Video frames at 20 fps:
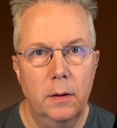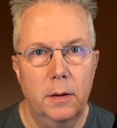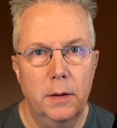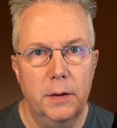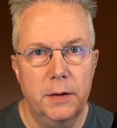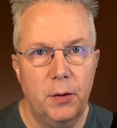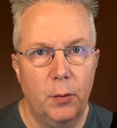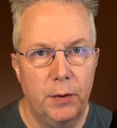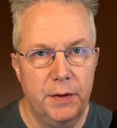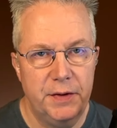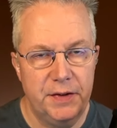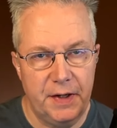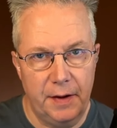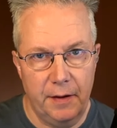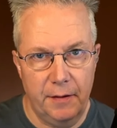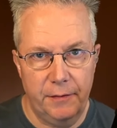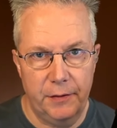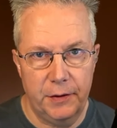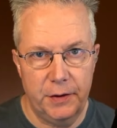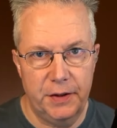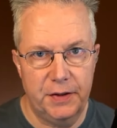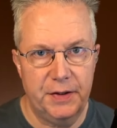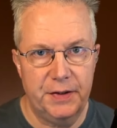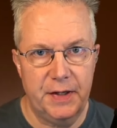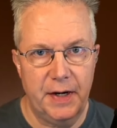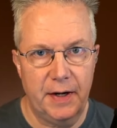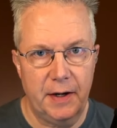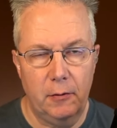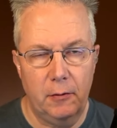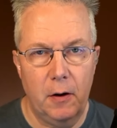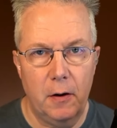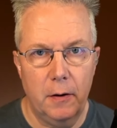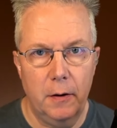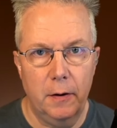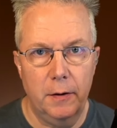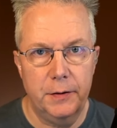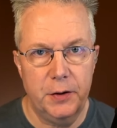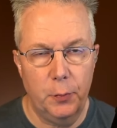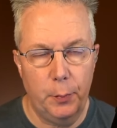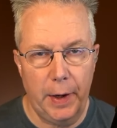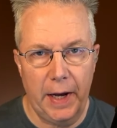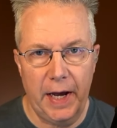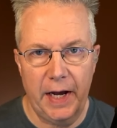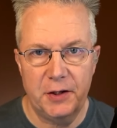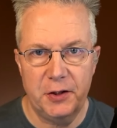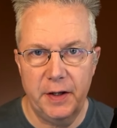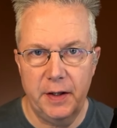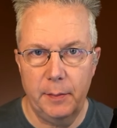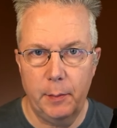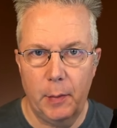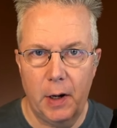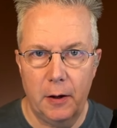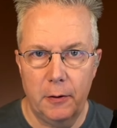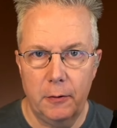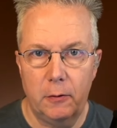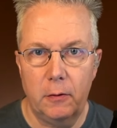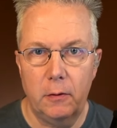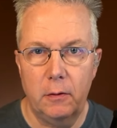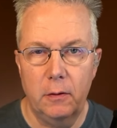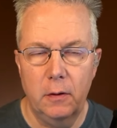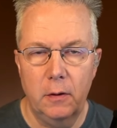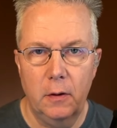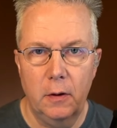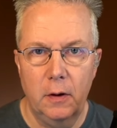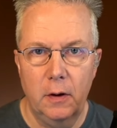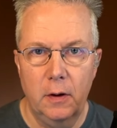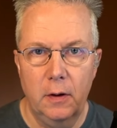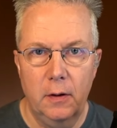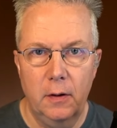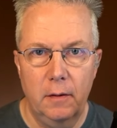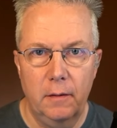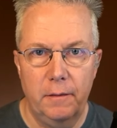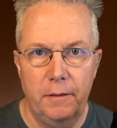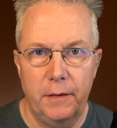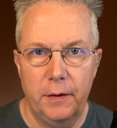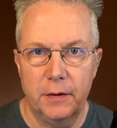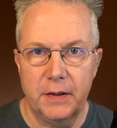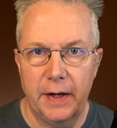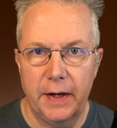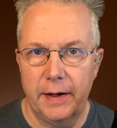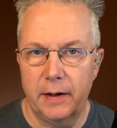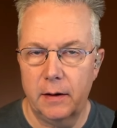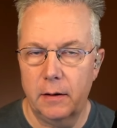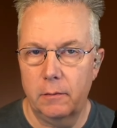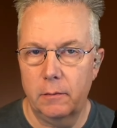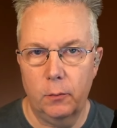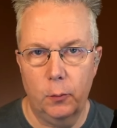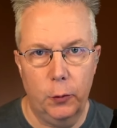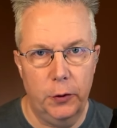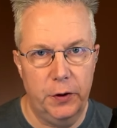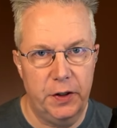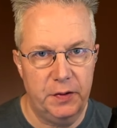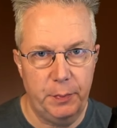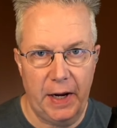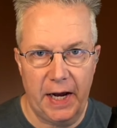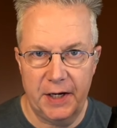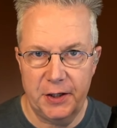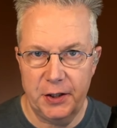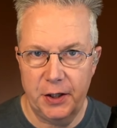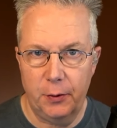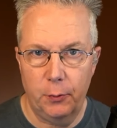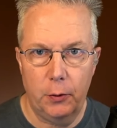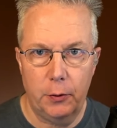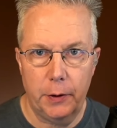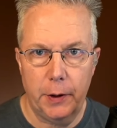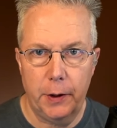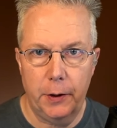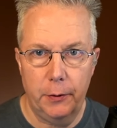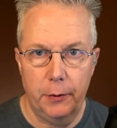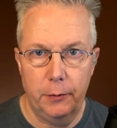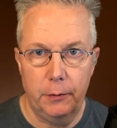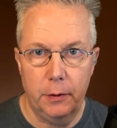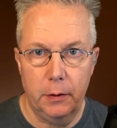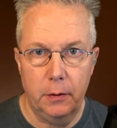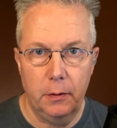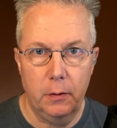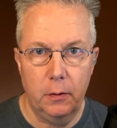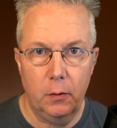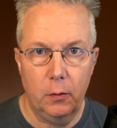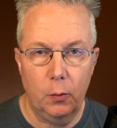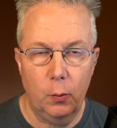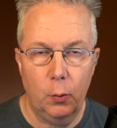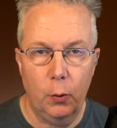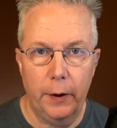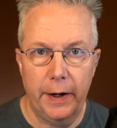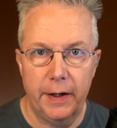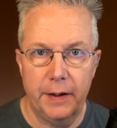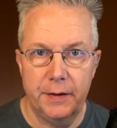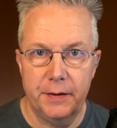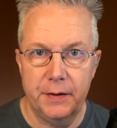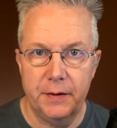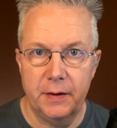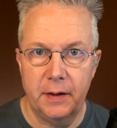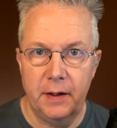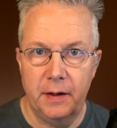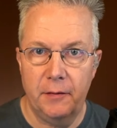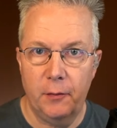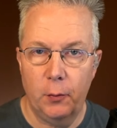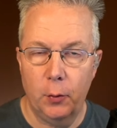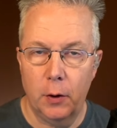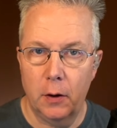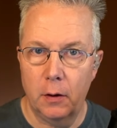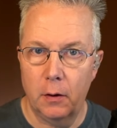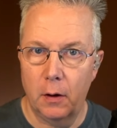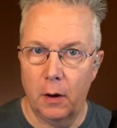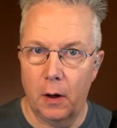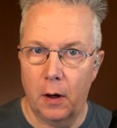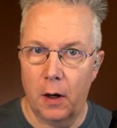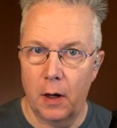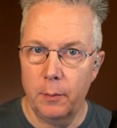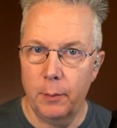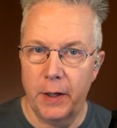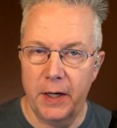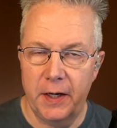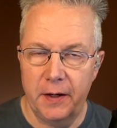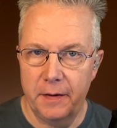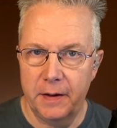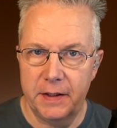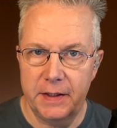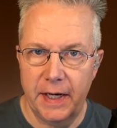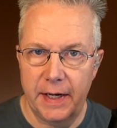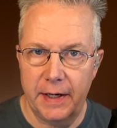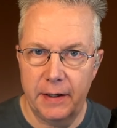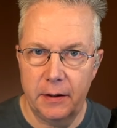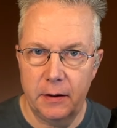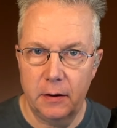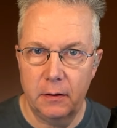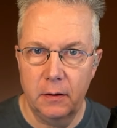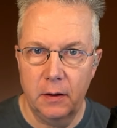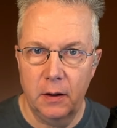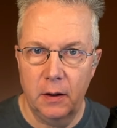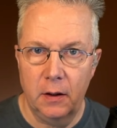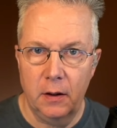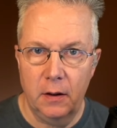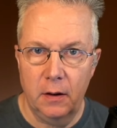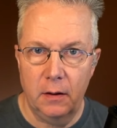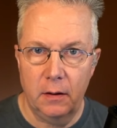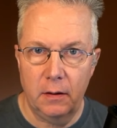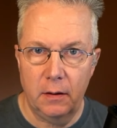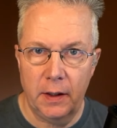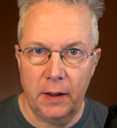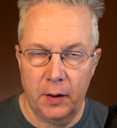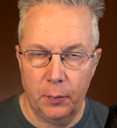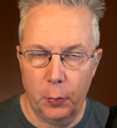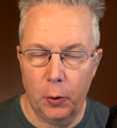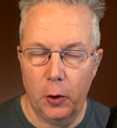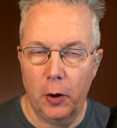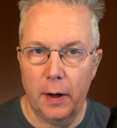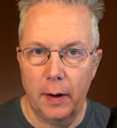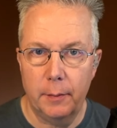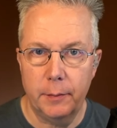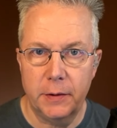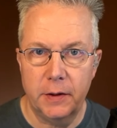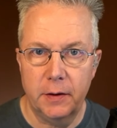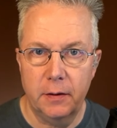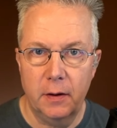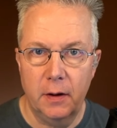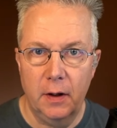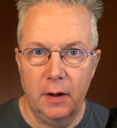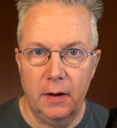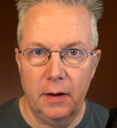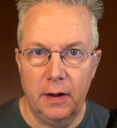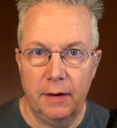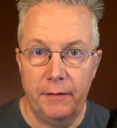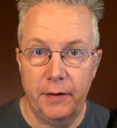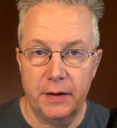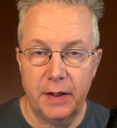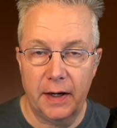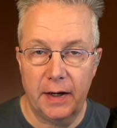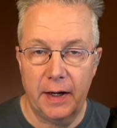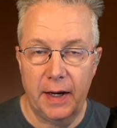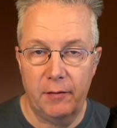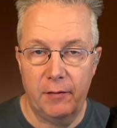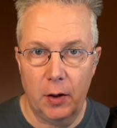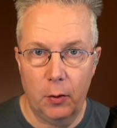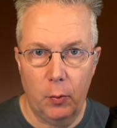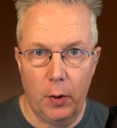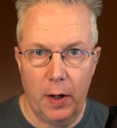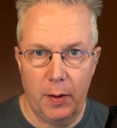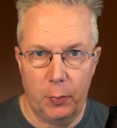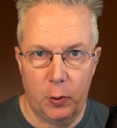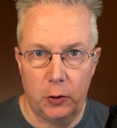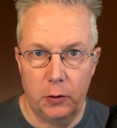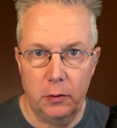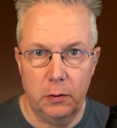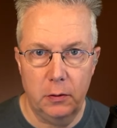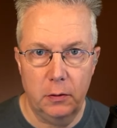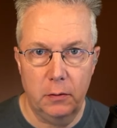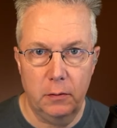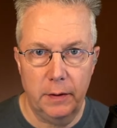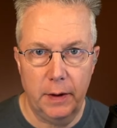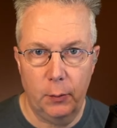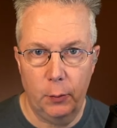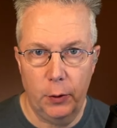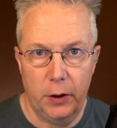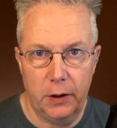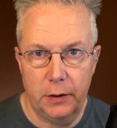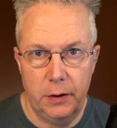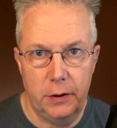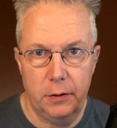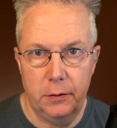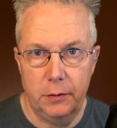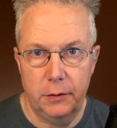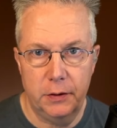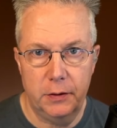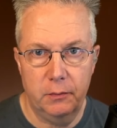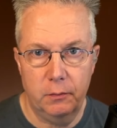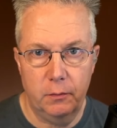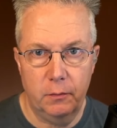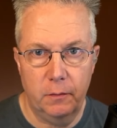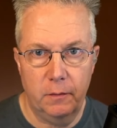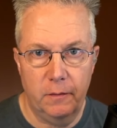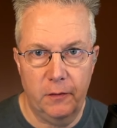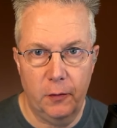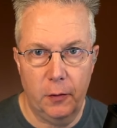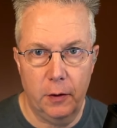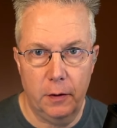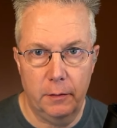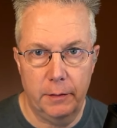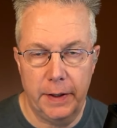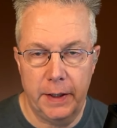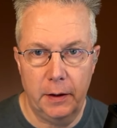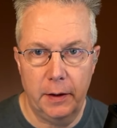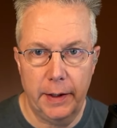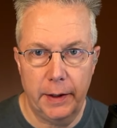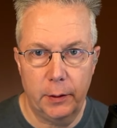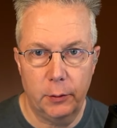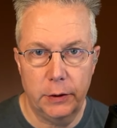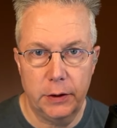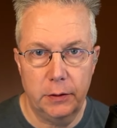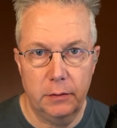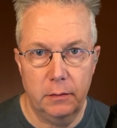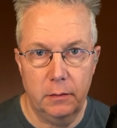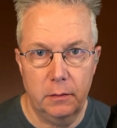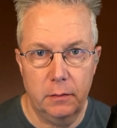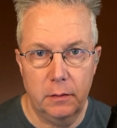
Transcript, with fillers: So I want to stay there for just a second longer. So patching the model feels like we're just patching real code. Whereas if we're augmenting the data in a prompt, that feels like having a REPL that we could use for any language.